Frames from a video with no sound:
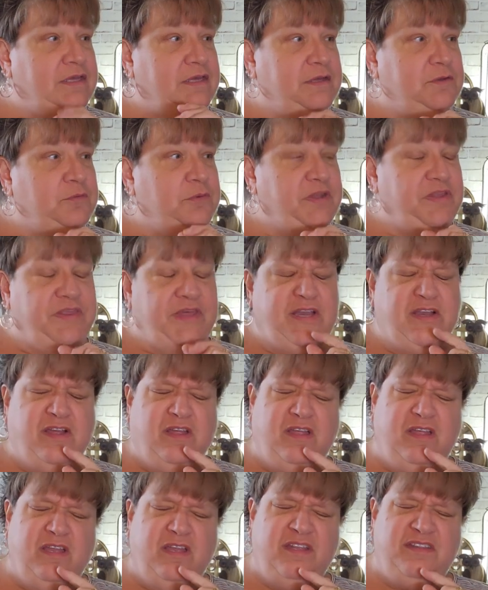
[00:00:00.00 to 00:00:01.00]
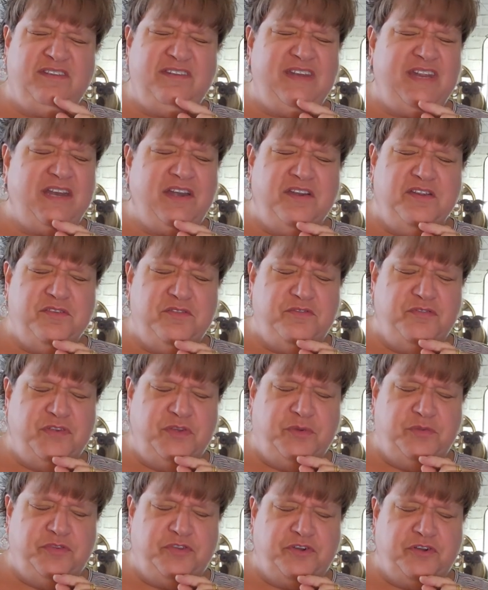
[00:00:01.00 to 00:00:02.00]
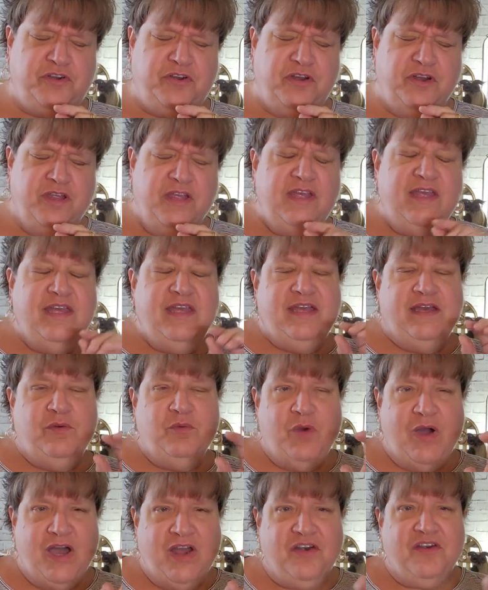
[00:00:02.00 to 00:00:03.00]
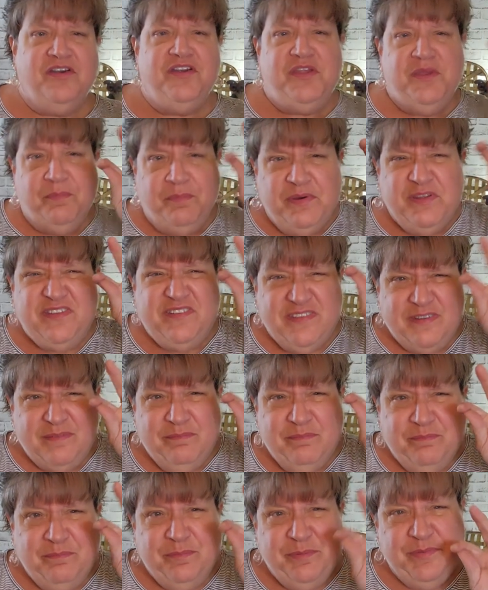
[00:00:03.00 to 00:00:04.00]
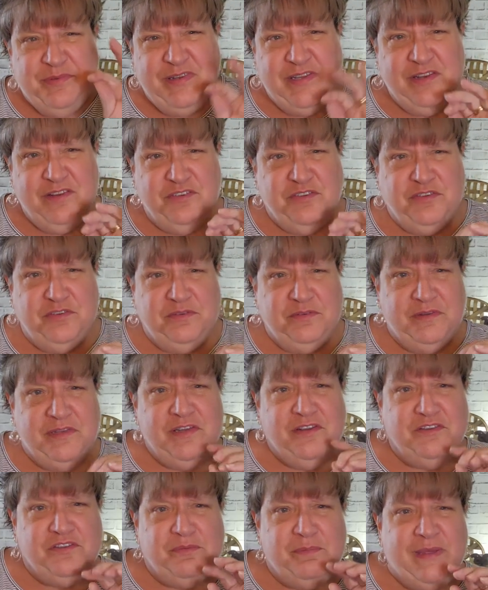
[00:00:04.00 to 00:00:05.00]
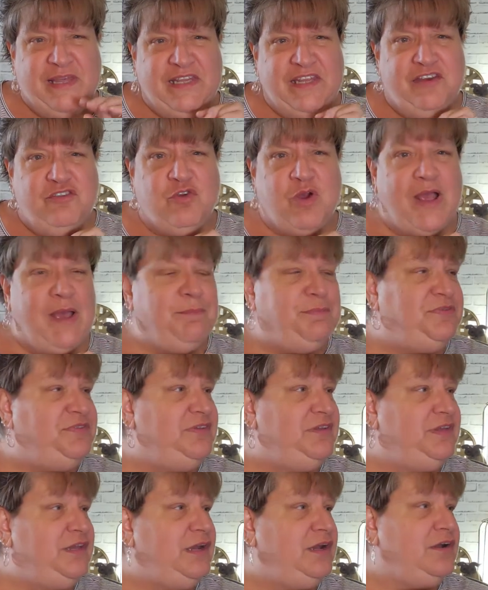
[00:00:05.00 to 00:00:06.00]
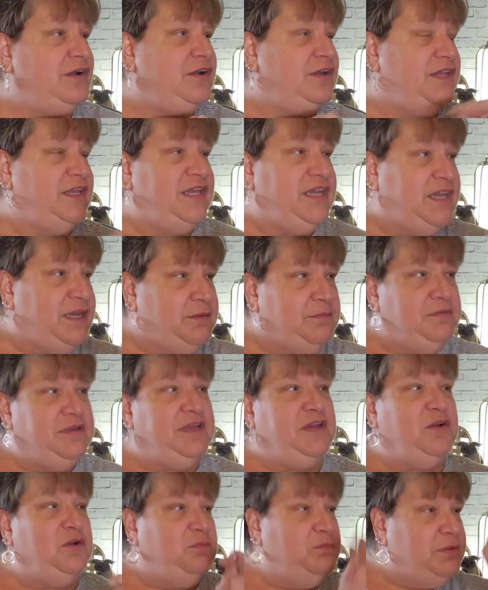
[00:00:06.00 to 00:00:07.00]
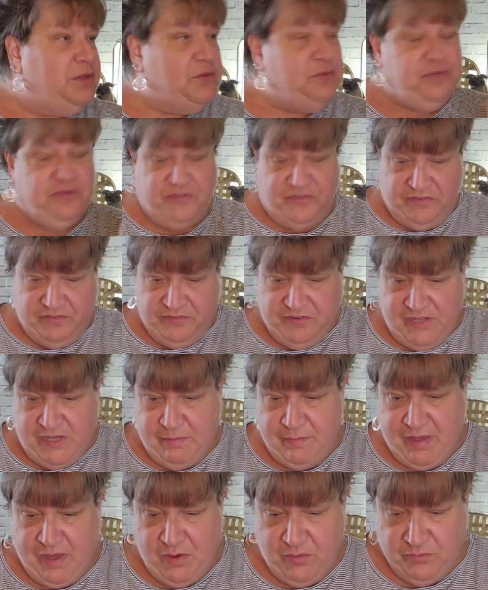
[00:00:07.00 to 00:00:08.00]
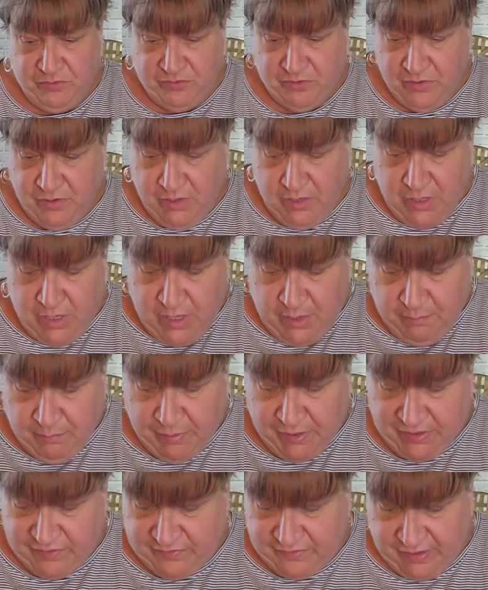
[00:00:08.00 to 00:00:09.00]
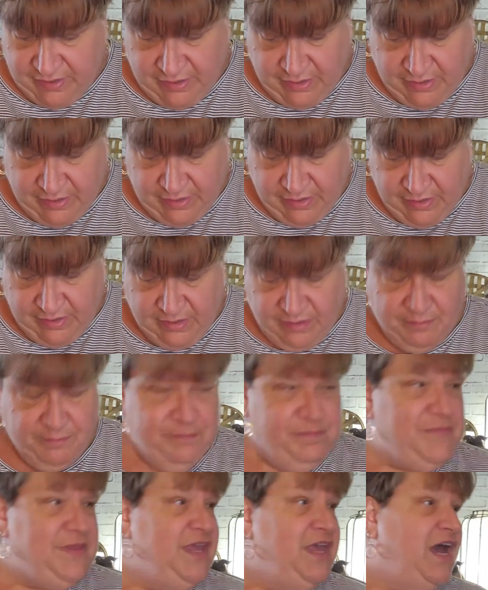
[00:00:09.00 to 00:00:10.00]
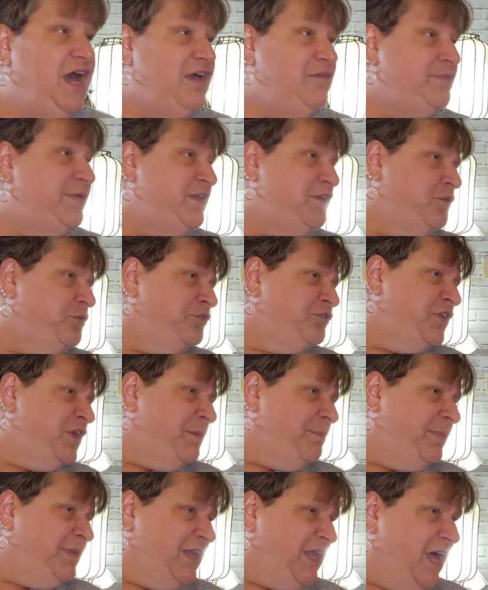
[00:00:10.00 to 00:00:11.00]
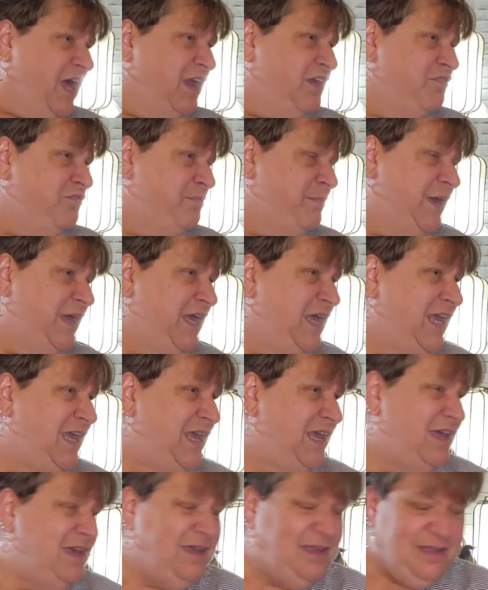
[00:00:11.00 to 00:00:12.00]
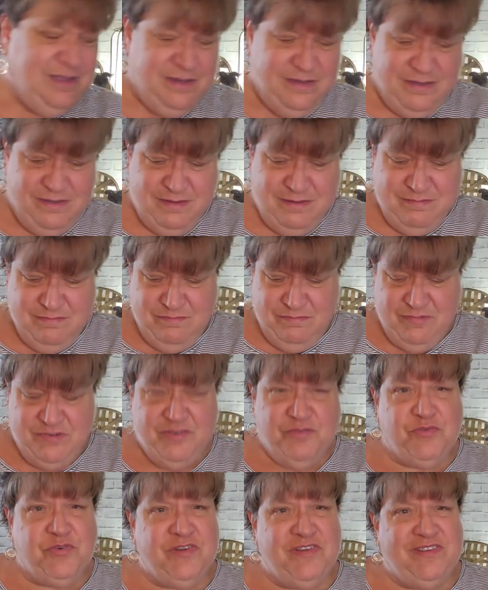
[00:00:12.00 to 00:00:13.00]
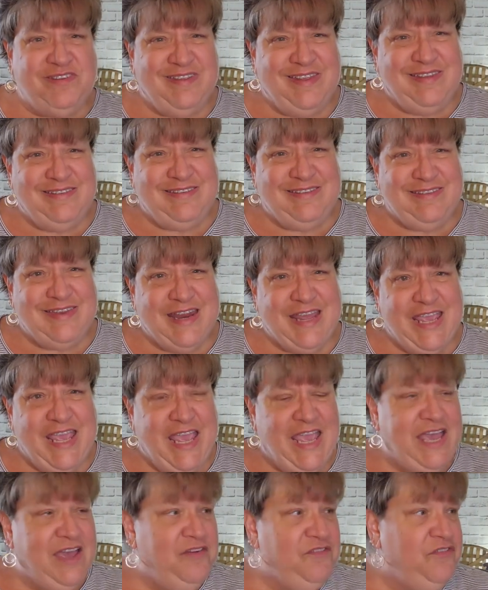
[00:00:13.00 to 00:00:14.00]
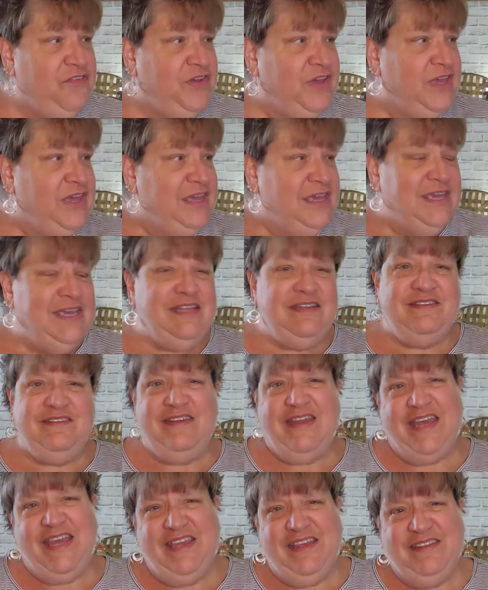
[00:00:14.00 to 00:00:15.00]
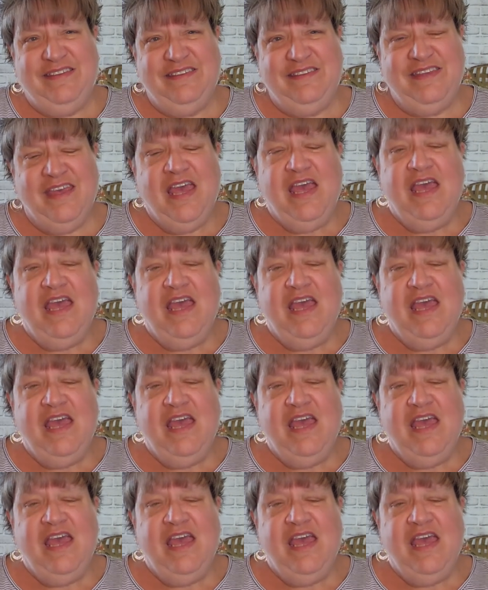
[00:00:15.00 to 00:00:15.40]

what do they call it? It's not an infuser. Water, and you put some little smelly drops in there, and then it, blows the steam out. But I've been using up a lot of my different scents that I have. It's nice.